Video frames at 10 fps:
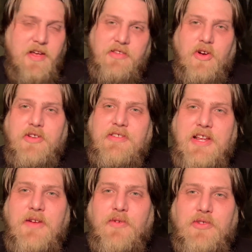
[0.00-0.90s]
it's hard to stand
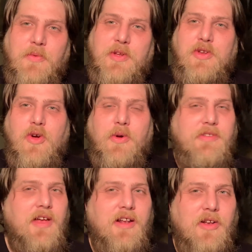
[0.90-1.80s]
up for someone you know is
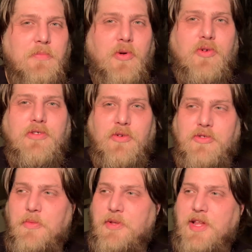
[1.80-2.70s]
not a good person or
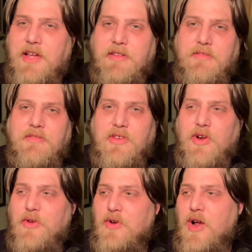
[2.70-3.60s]
someone that you know
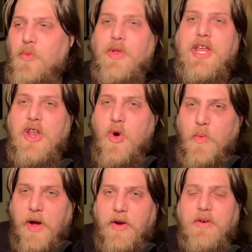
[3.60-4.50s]
you don't really know
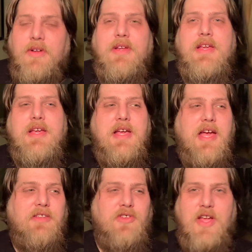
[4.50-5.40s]
well.
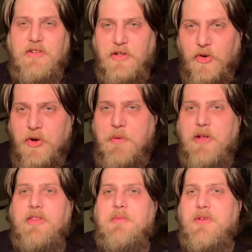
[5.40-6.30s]
And so you have to learn
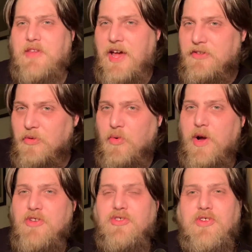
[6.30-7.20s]
about them. You have to ask them
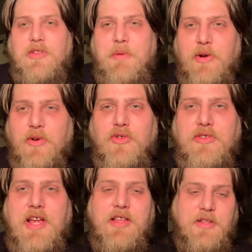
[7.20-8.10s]
questions. You have to better
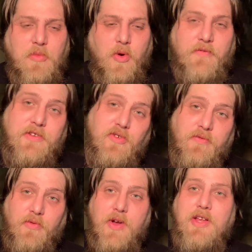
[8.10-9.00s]
understand them. Or if it's your
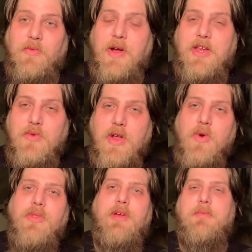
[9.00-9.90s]
friend, right, you know
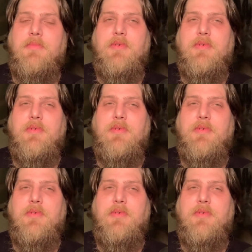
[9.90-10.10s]
them.